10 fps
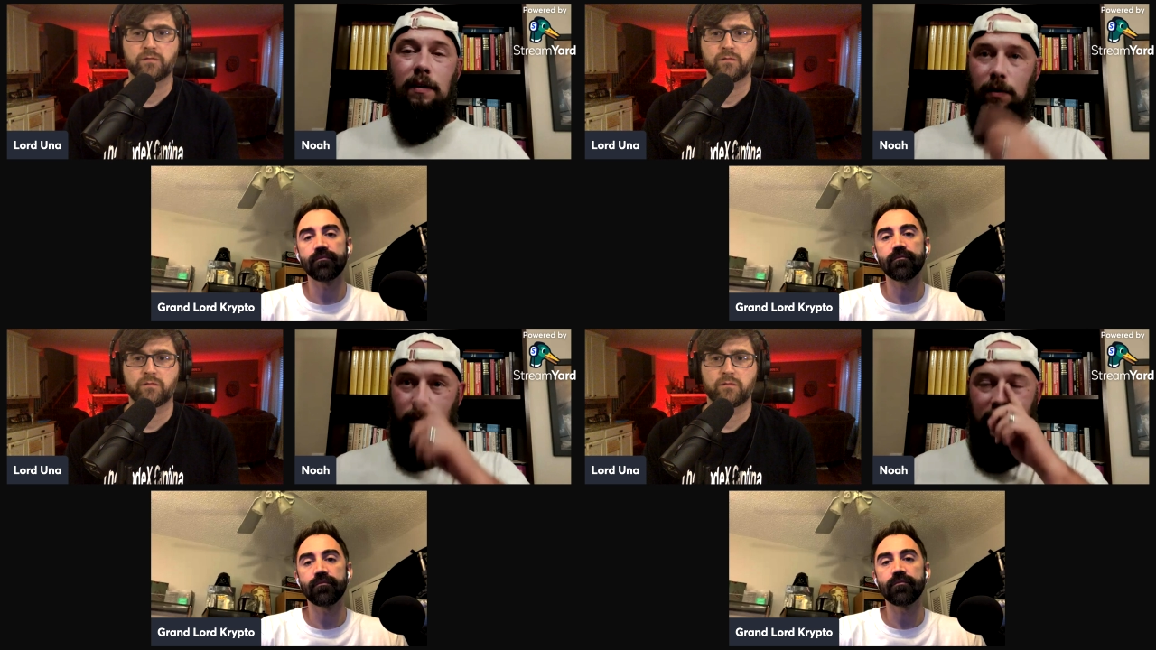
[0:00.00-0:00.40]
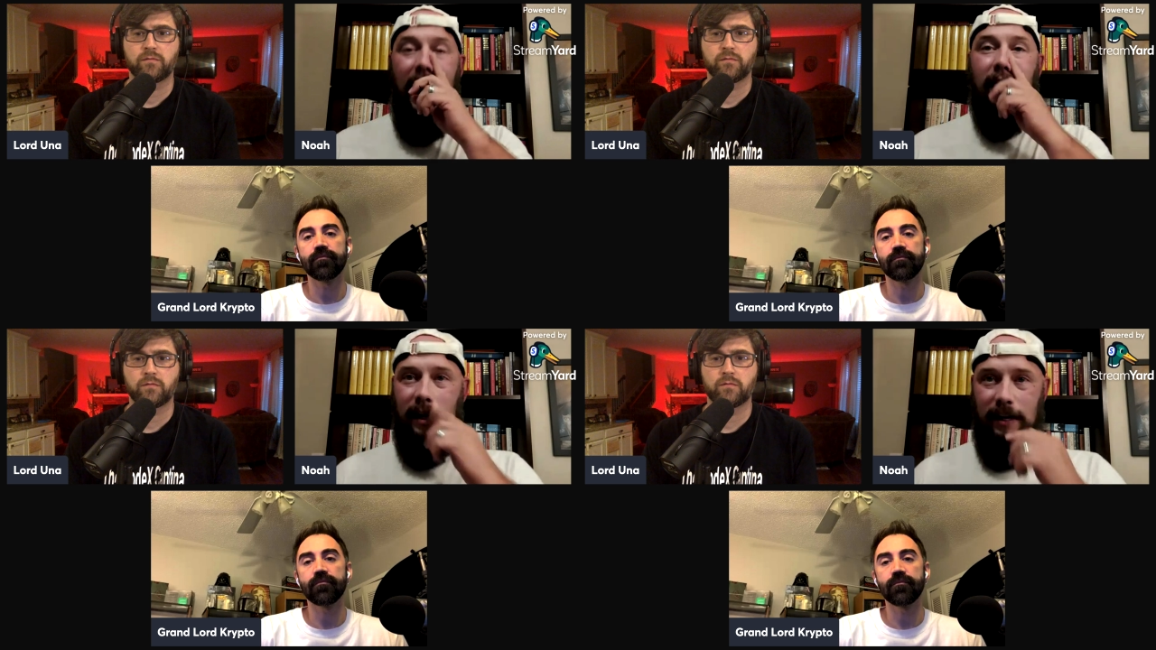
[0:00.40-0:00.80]

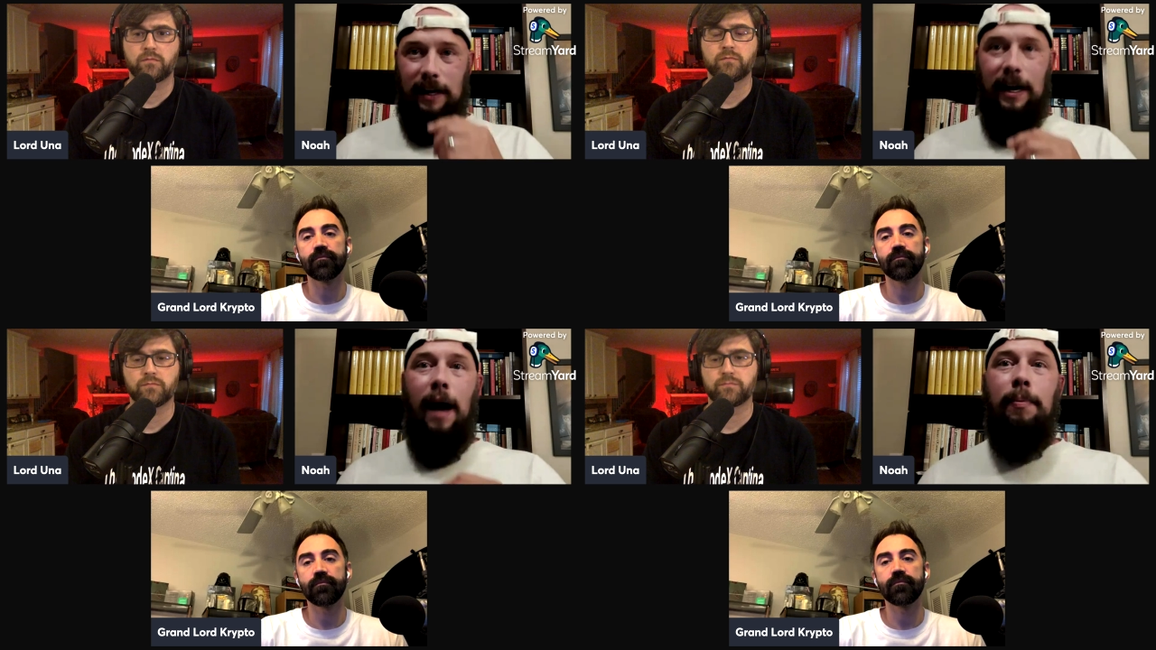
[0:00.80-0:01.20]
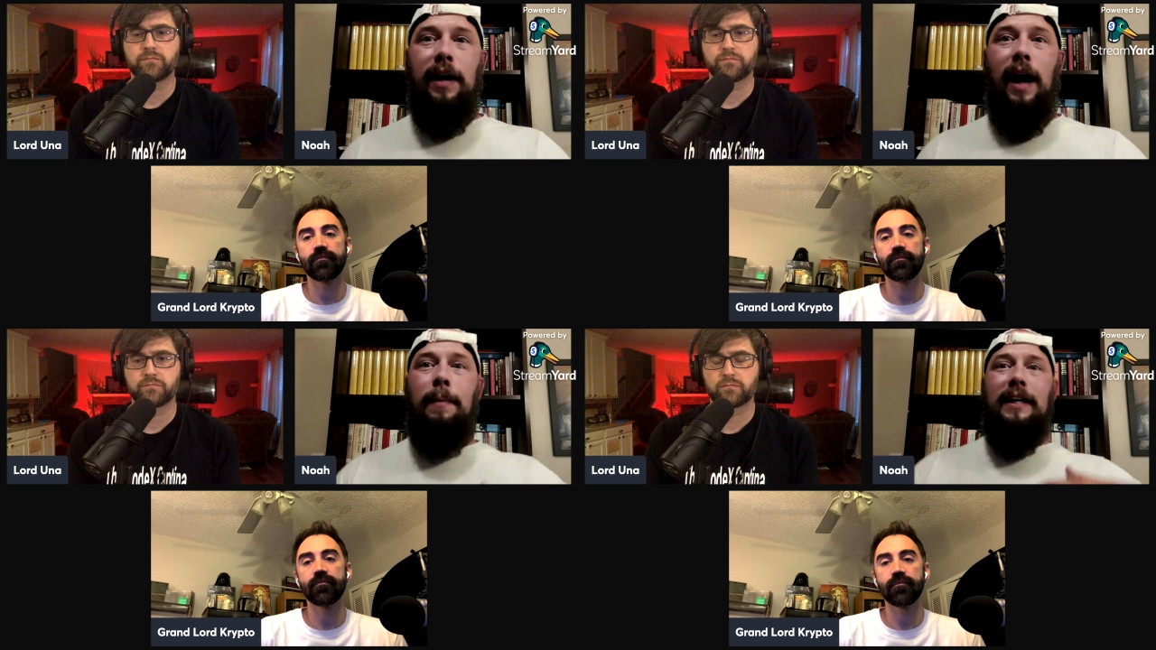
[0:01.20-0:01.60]
Speaker 1: Yeah, yeah, yeah, yeah.
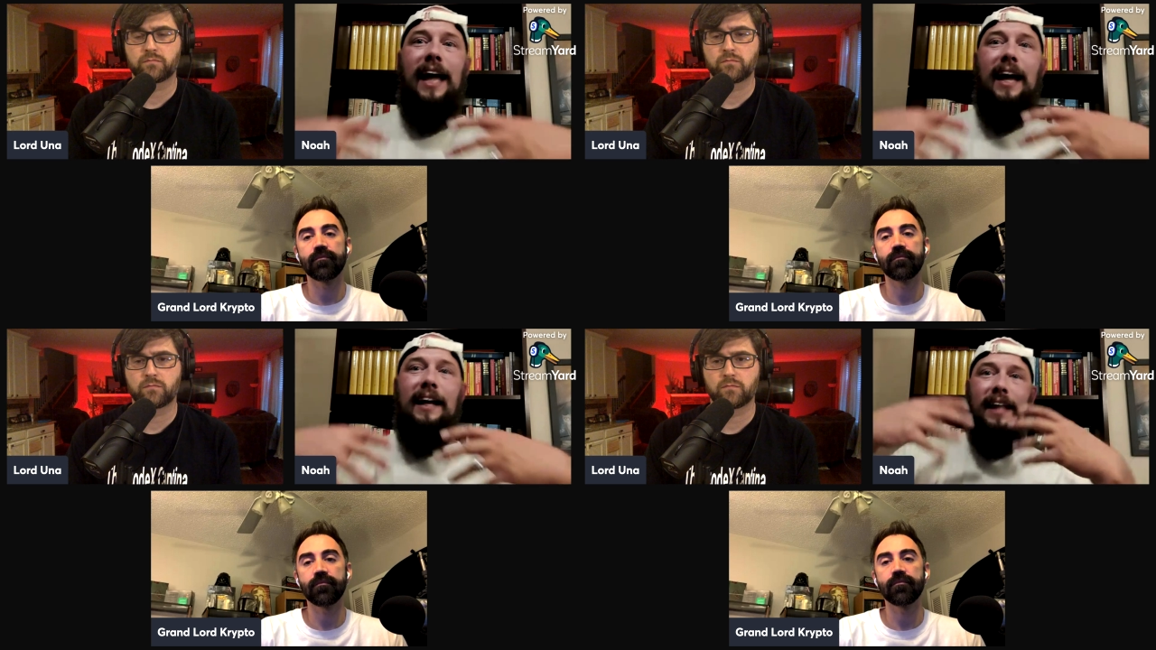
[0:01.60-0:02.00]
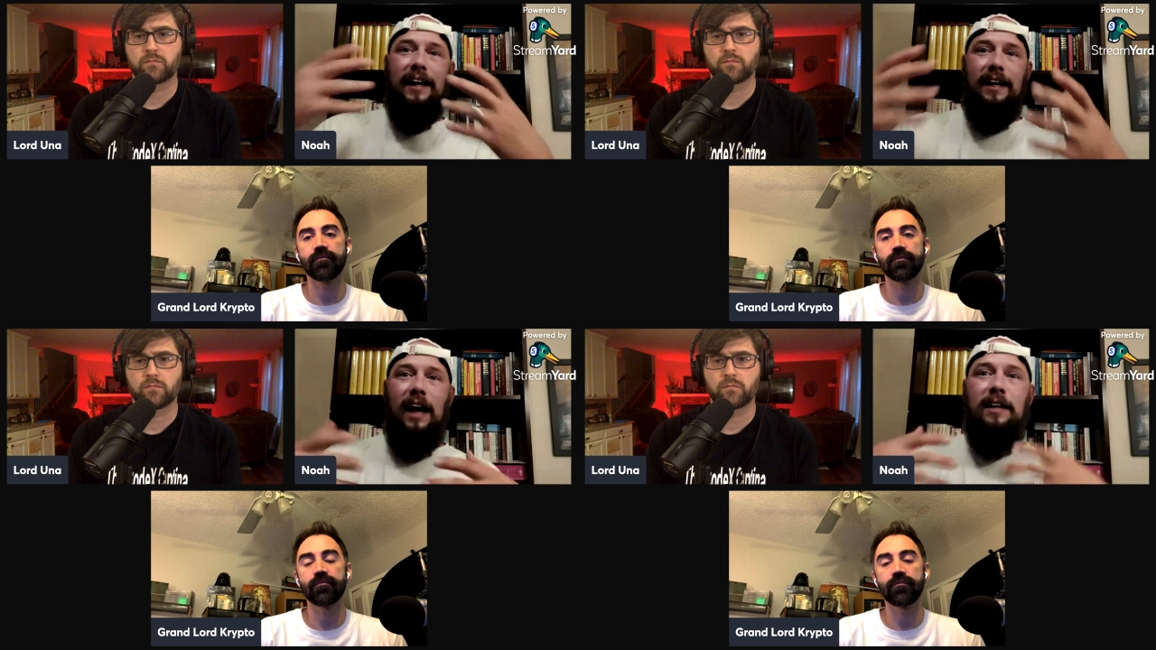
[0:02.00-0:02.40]
But I mean that
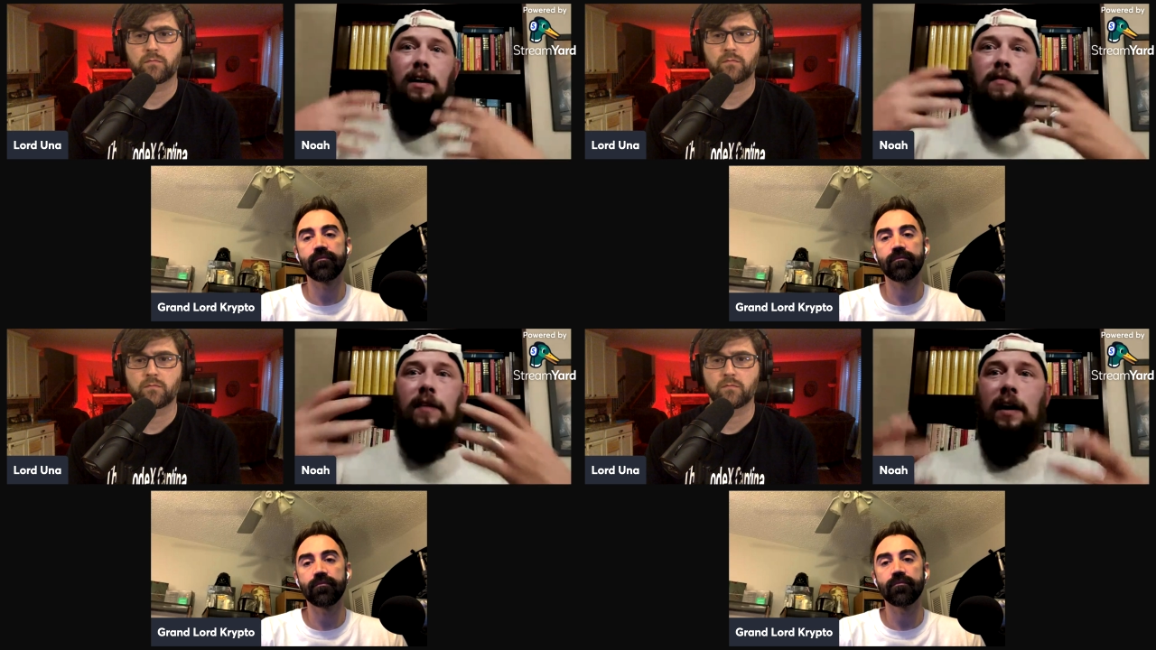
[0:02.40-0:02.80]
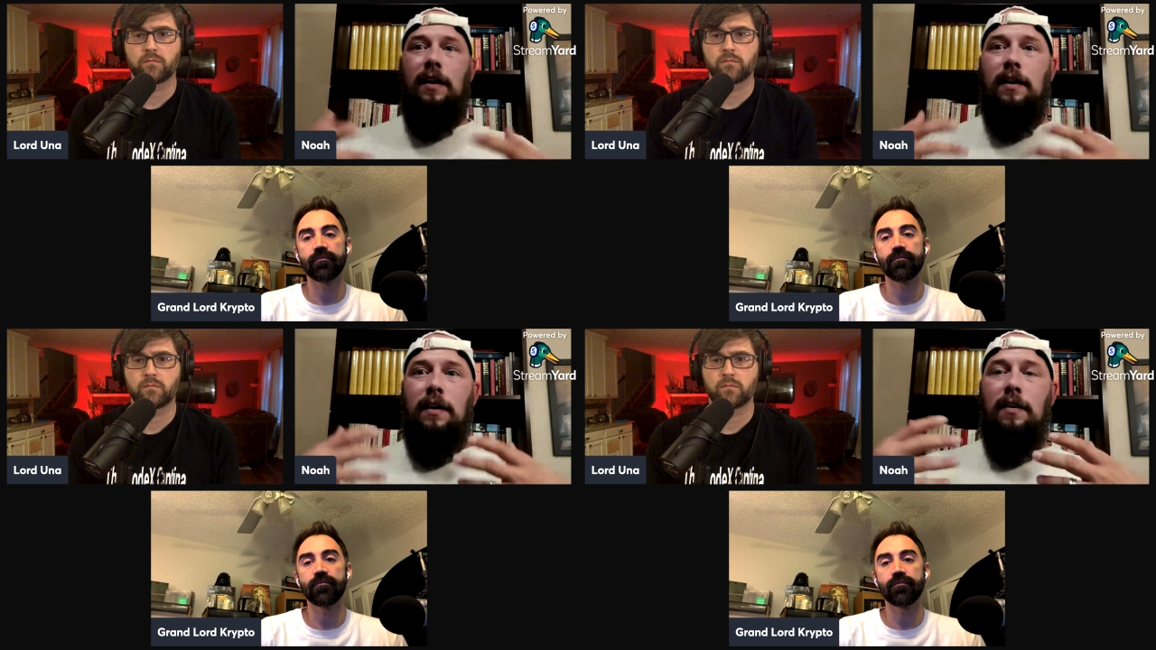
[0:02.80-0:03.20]
that kind of
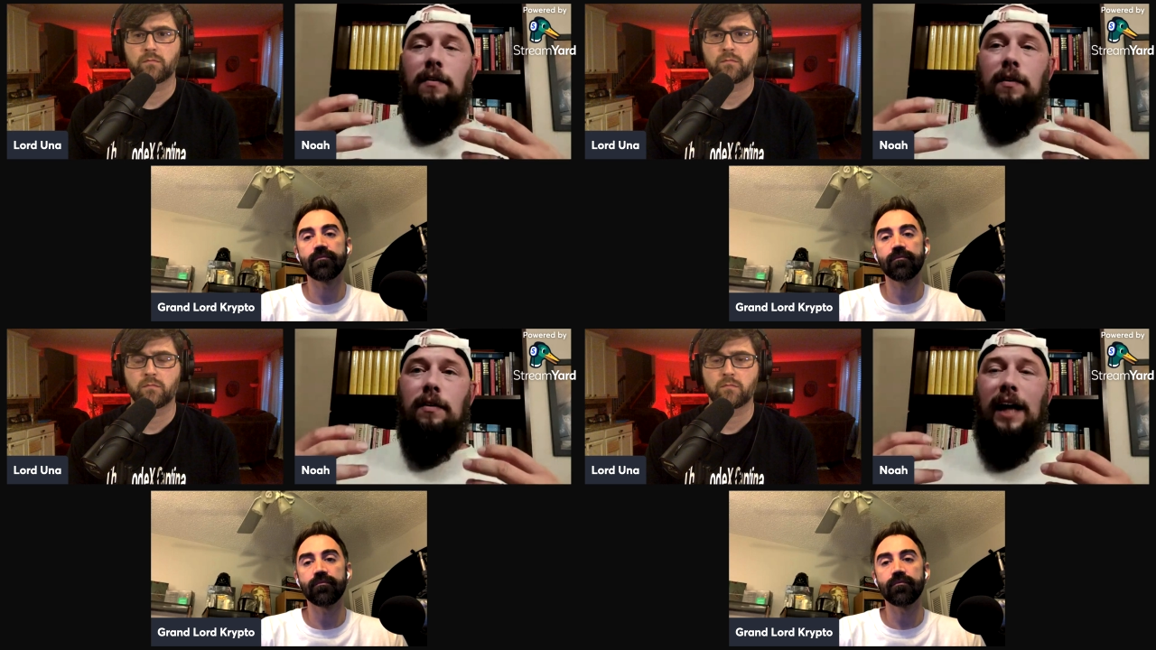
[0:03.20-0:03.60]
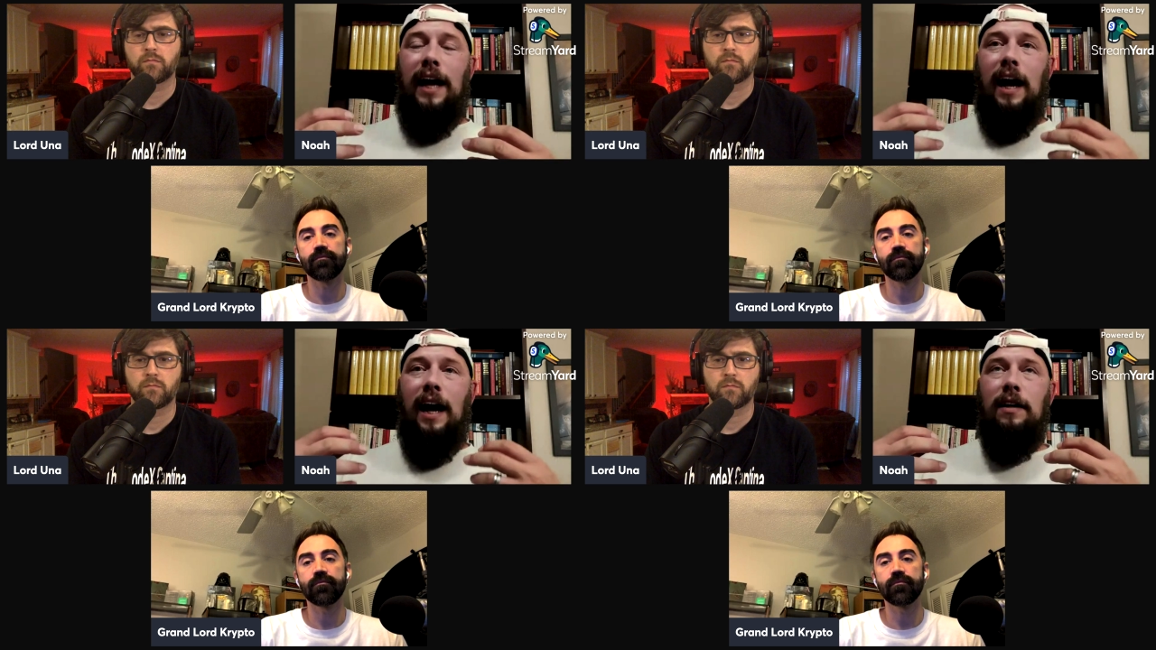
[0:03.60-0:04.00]

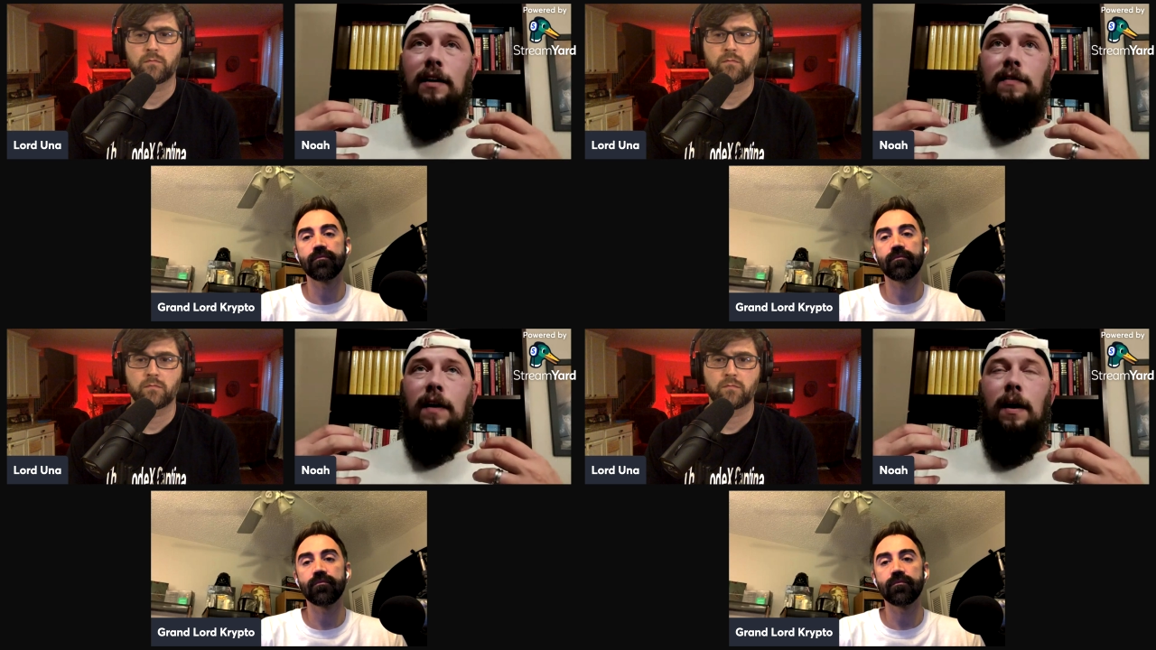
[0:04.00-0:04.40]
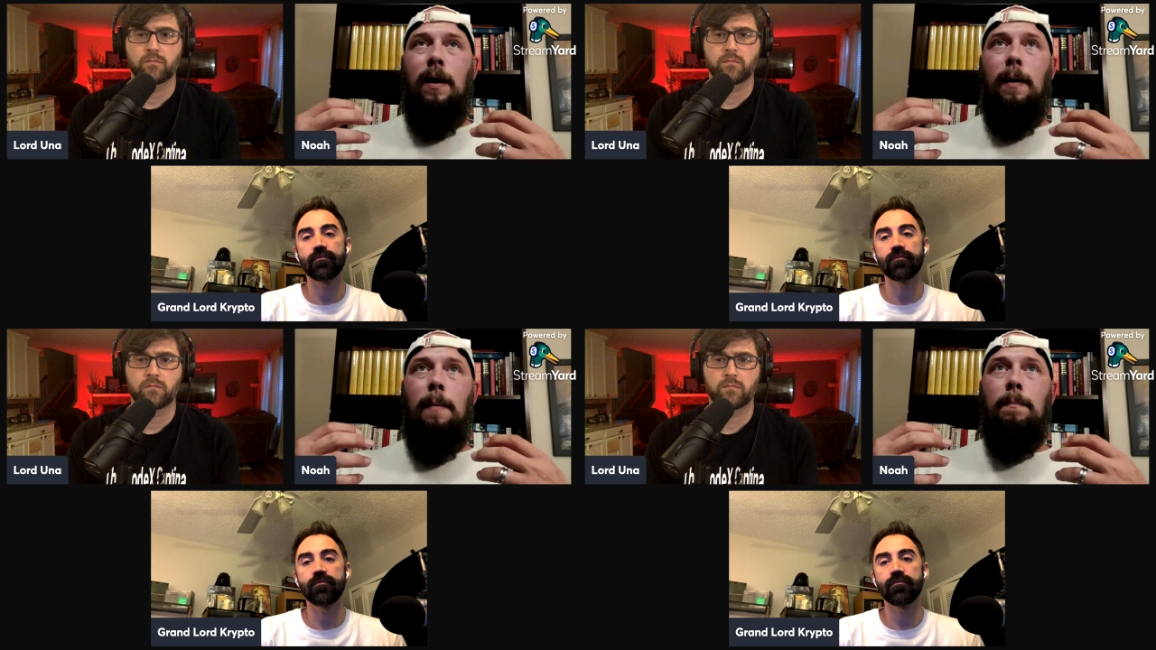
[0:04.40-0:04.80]
that kind of
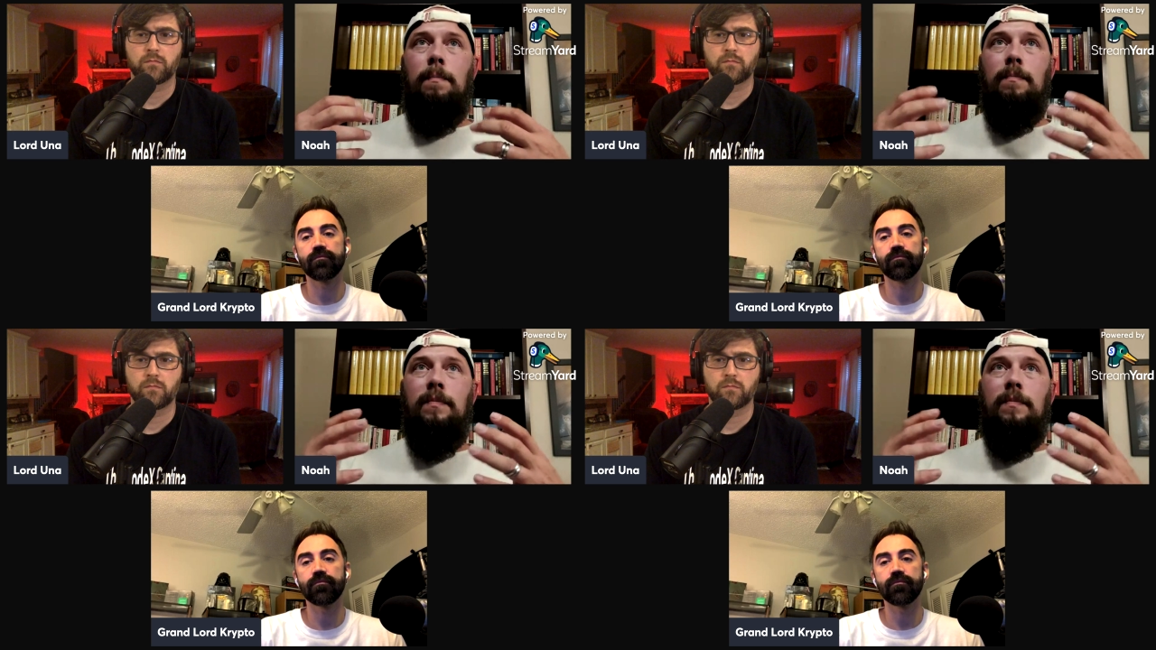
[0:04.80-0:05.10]
um,